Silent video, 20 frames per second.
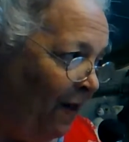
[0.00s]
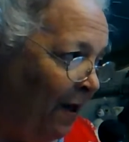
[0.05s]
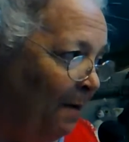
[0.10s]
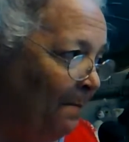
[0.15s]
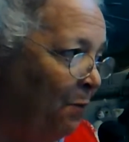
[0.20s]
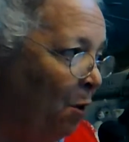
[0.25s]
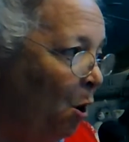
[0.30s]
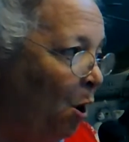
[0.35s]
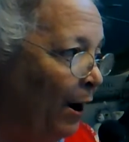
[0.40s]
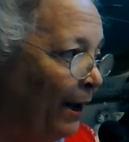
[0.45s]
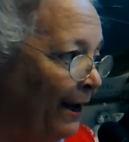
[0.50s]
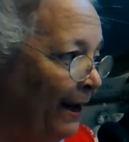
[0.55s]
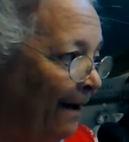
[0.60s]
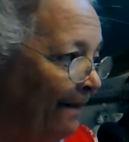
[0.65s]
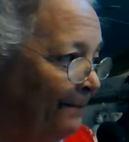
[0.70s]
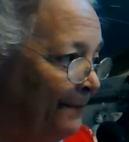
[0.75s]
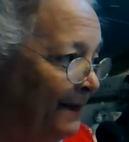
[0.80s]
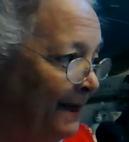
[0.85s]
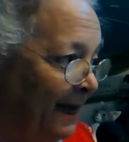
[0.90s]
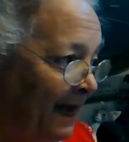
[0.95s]
Boy,
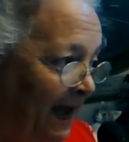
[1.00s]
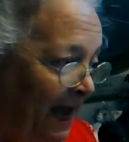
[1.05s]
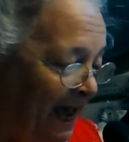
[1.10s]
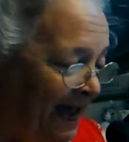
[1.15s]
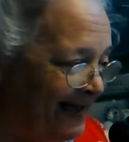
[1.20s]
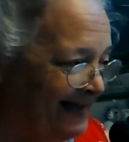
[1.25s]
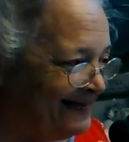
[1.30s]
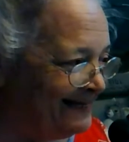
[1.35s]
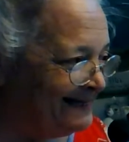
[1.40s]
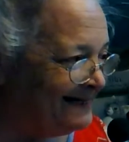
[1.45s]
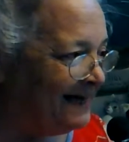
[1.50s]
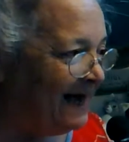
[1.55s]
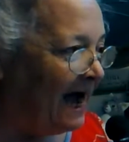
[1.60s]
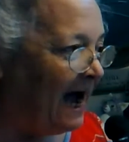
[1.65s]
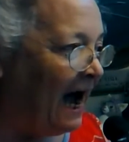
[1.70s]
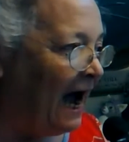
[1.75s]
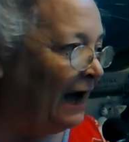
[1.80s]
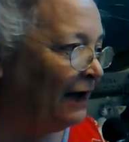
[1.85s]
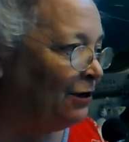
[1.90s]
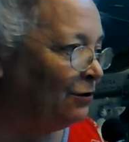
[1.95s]

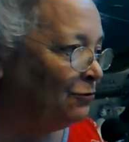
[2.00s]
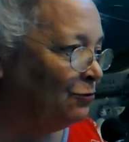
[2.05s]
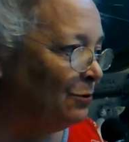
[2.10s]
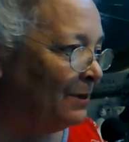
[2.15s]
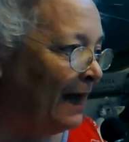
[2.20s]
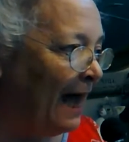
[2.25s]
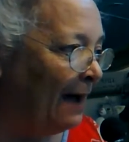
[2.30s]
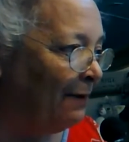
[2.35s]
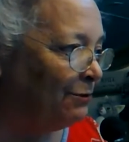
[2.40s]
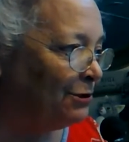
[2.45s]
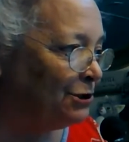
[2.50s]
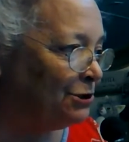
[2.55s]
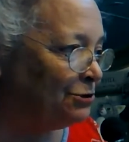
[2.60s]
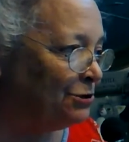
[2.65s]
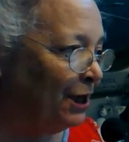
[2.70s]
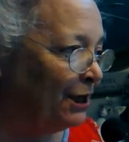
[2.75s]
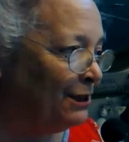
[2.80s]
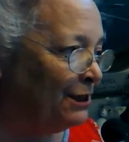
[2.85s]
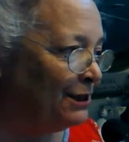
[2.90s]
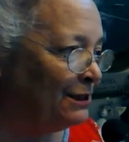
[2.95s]
I know when I was
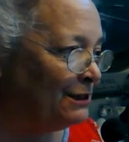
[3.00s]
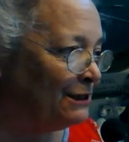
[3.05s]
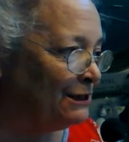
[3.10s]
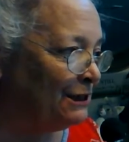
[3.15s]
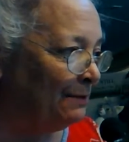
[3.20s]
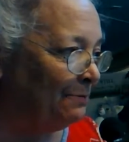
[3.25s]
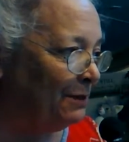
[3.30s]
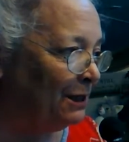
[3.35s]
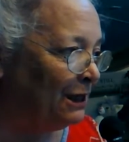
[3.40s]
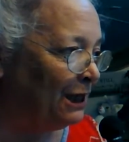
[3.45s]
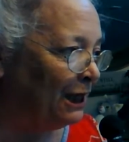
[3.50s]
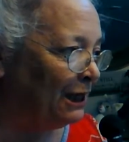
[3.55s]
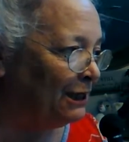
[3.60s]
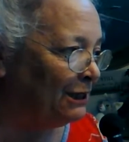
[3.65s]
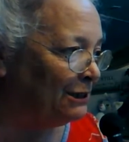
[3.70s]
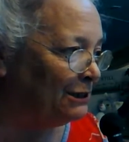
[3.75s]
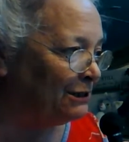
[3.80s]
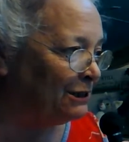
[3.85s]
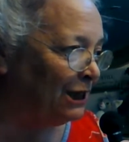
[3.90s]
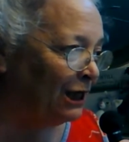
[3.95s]
trained in
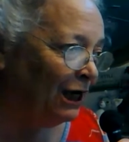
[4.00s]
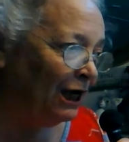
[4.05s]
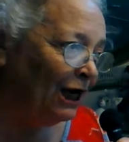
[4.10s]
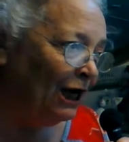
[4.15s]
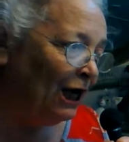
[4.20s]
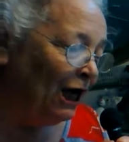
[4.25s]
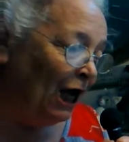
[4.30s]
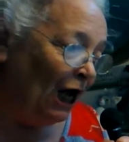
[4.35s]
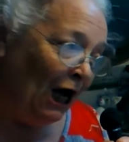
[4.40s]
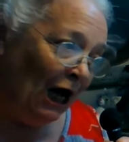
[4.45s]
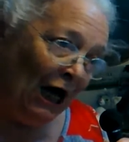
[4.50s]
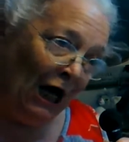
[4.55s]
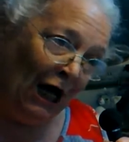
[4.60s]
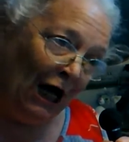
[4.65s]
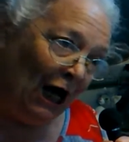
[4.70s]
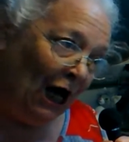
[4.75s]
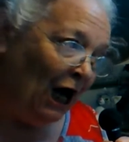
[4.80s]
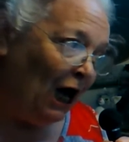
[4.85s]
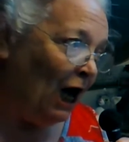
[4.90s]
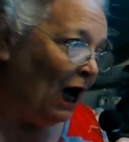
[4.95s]
simulators,
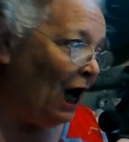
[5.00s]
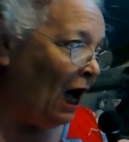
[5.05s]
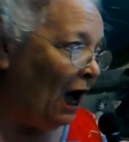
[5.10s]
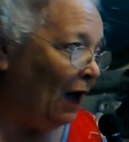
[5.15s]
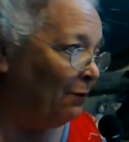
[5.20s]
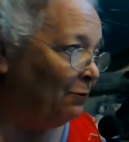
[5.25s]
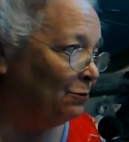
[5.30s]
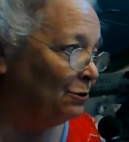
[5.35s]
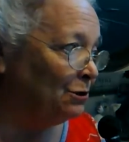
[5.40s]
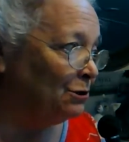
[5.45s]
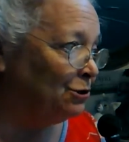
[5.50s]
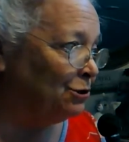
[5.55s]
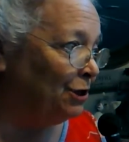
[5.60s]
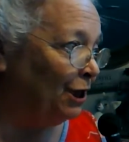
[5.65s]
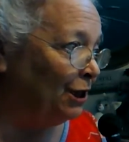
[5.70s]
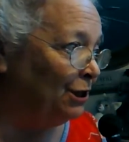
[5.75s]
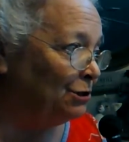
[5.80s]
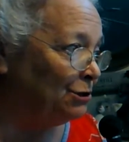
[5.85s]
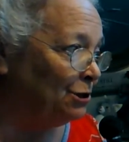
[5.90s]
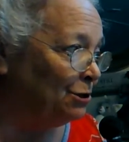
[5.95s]
I was
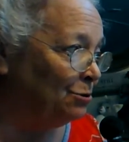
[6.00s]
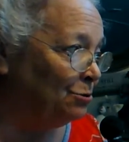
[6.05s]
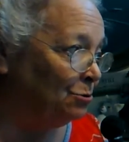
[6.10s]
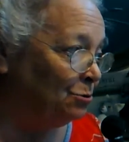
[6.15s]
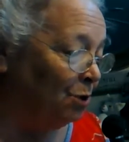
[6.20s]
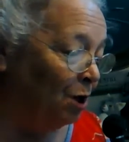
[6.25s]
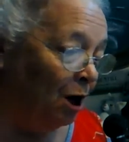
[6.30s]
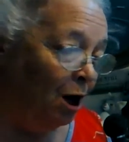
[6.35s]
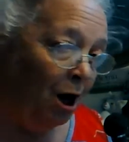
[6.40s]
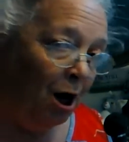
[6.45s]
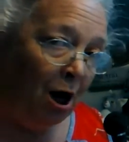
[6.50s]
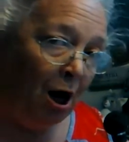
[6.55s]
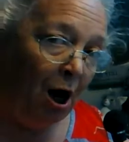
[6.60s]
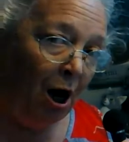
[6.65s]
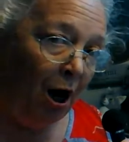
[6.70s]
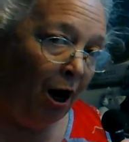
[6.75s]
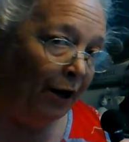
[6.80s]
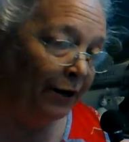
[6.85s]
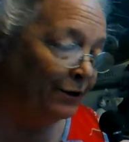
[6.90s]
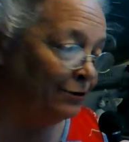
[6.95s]
trained to
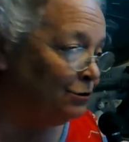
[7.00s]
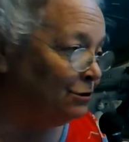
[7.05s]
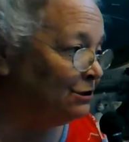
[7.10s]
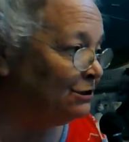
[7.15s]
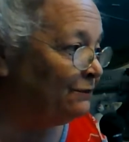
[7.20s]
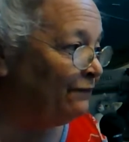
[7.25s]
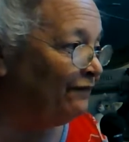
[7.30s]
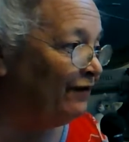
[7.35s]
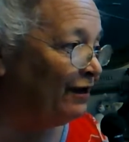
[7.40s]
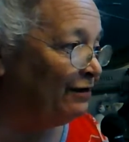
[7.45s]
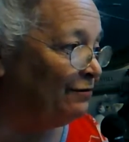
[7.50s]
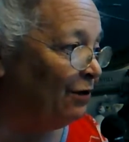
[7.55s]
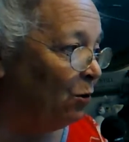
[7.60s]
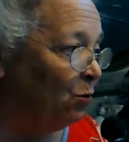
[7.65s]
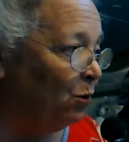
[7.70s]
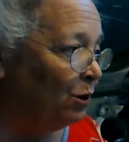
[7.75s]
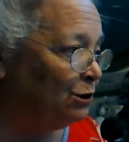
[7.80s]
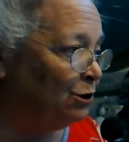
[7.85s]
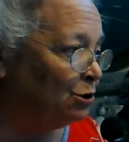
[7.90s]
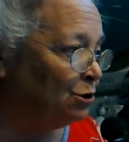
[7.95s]
figure out
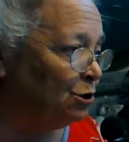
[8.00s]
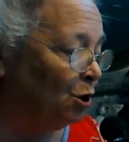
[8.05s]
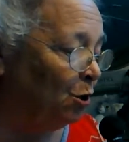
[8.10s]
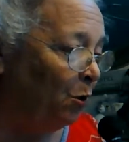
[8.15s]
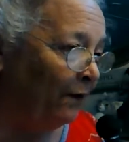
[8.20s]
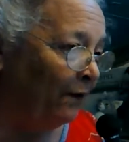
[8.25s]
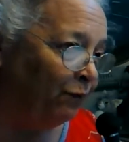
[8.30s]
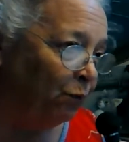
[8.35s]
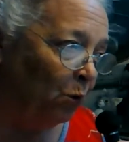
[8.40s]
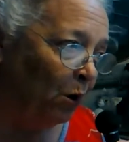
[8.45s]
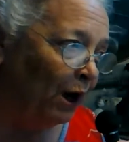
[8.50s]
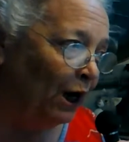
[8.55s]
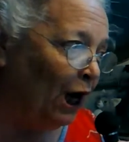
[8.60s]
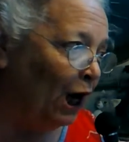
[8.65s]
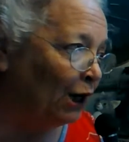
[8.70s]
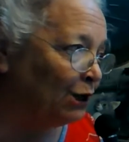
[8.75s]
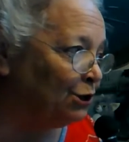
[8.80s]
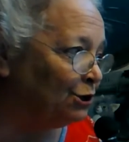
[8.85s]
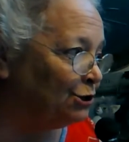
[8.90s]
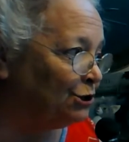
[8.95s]
what to do if one
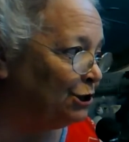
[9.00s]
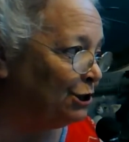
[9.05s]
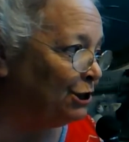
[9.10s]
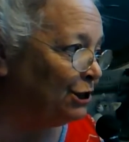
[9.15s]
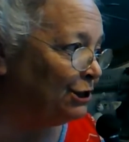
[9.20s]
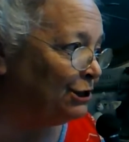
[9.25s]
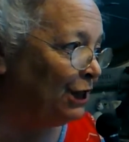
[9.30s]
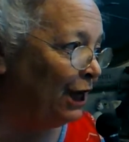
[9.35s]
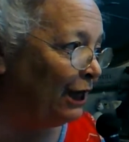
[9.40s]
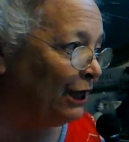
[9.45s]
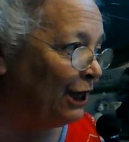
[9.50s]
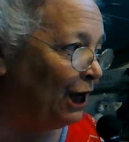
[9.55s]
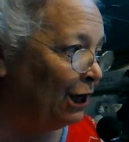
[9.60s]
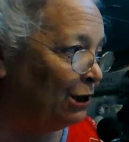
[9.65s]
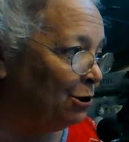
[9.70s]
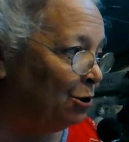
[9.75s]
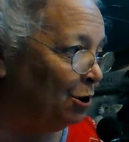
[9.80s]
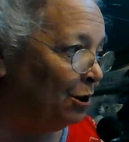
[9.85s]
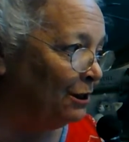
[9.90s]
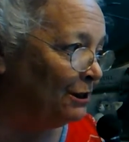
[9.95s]
oxygen tank got
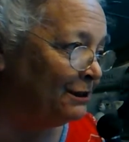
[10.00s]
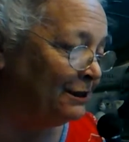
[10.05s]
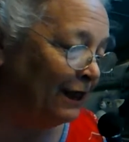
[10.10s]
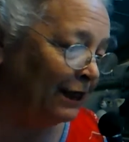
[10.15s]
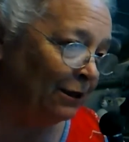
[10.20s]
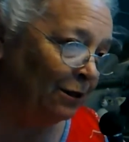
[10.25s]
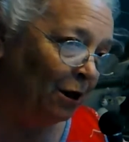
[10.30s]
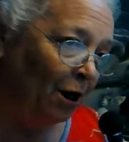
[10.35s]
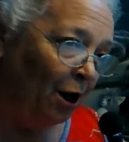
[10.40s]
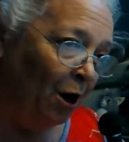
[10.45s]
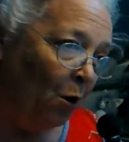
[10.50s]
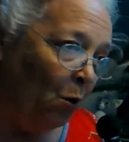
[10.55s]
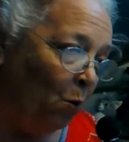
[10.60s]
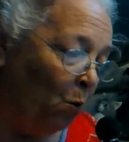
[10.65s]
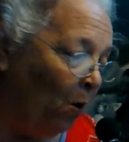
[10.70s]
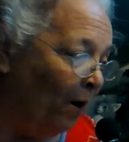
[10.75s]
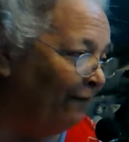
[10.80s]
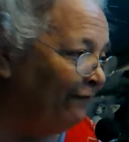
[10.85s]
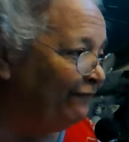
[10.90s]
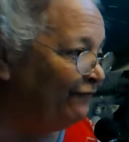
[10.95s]
lost and
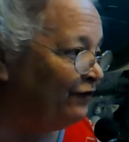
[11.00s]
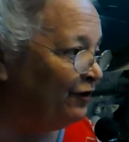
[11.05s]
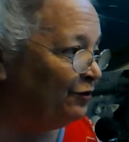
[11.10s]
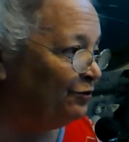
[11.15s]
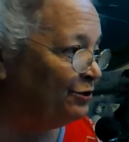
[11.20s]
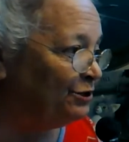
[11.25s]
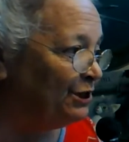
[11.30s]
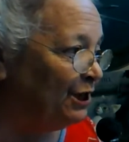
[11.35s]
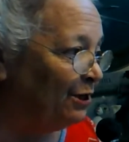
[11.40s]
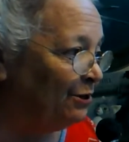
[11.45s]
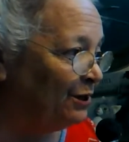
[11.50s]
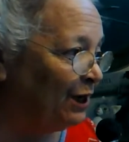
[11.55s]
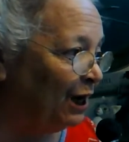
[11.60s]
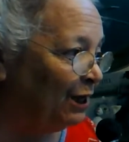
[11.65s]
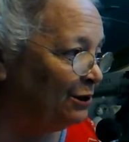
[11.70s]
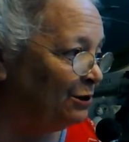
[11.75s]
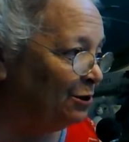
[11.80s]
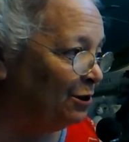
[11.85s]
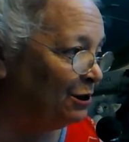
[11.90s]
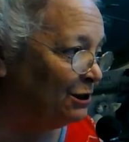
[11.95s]
one fuel cell
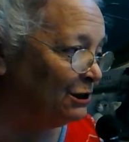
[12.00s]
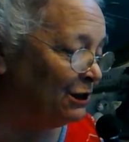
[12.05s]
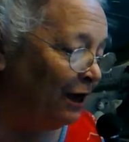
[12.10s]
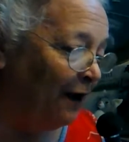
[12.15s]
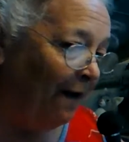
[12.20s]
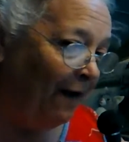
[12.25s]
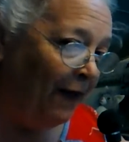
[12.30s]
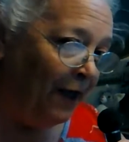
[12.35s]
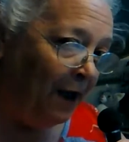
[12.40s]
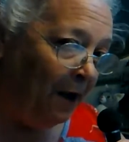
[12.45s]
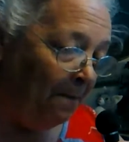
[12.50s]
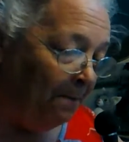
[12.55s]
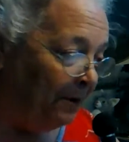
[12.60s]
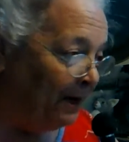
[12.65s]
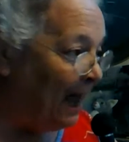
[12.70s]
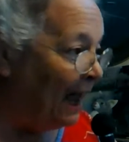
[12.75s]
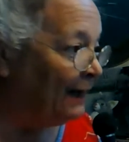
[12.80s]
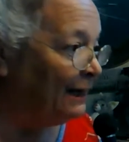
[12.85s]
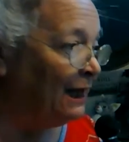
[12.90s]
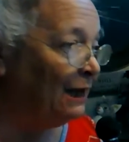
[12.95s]
got lost. But
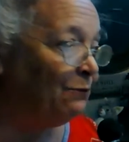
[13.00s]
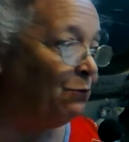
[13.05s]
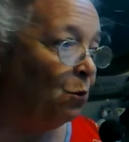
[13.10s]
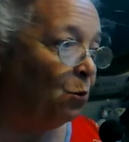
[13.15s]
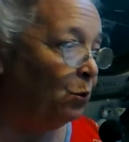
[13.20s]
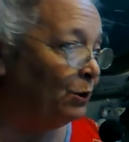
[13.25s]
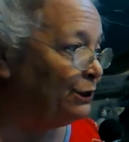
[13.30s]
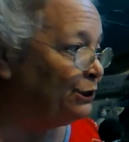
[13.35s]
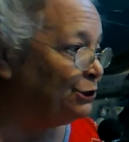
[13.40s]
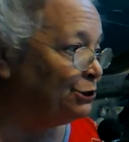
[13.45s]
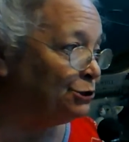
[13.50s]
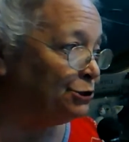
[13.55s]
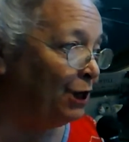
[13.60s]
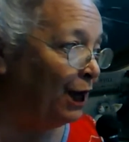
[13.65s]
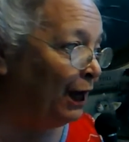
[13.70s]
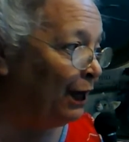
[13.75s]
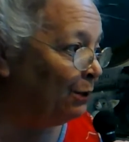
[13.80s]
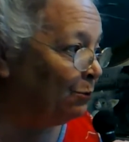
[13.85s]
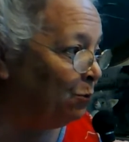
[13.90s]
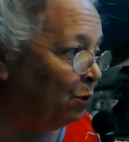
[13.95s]
I never was
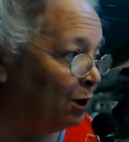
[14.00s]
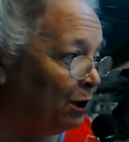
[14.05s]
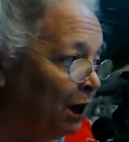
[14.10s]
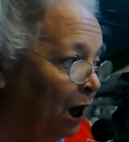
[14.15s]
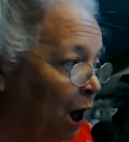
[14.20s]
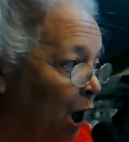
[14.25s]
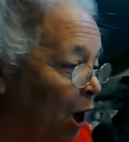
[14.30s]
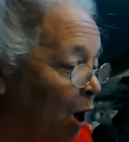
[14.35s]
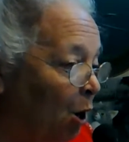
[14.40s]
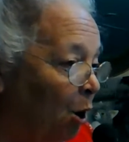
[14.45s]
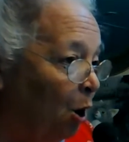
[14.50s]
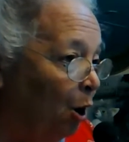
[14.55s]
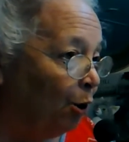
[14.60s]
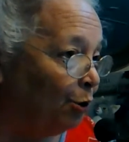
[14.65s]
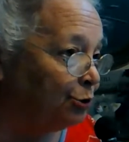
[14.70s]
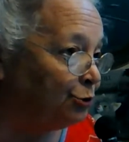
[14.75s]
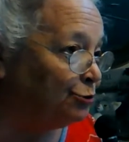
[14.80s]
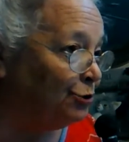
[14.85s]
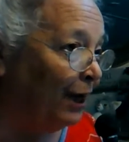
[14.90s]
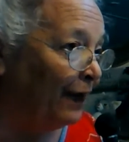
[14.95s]
trained when all
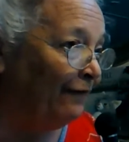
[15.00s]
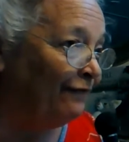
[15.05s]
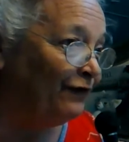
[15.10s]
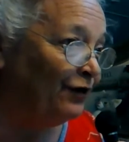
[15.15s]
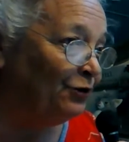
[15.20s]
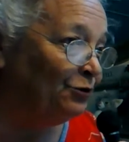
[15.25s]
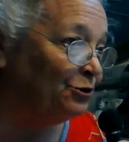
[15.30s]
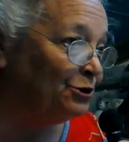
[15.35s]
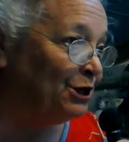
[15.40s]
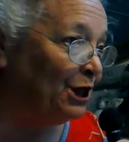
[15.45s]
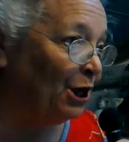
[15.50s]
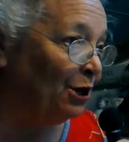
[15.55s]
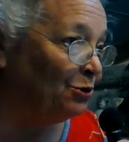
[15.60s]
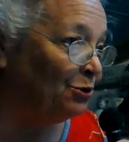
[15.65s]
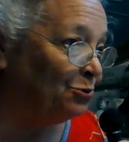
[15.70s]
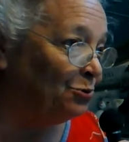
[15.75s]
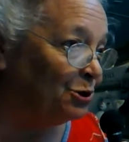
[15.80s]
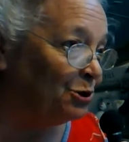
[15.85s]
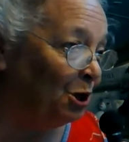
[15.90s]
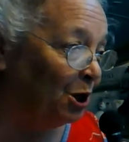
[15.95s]
3 fuel cells
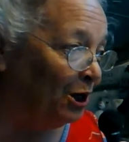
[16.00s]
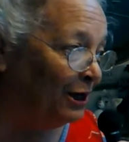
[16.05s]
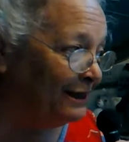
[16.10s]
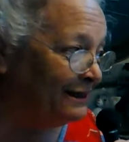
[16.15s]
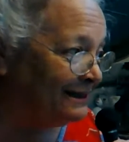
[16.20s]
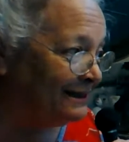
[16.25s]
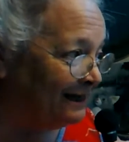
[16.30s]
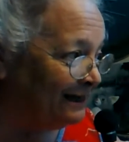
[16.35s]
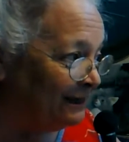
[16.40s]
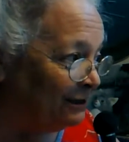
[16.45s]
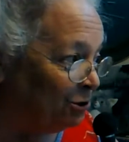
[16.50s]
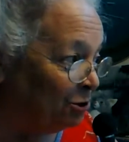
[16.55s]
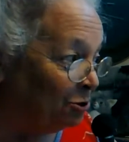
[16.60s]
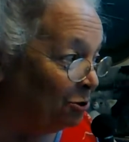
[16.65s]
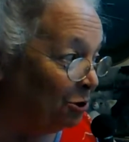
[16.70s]
were lost and 2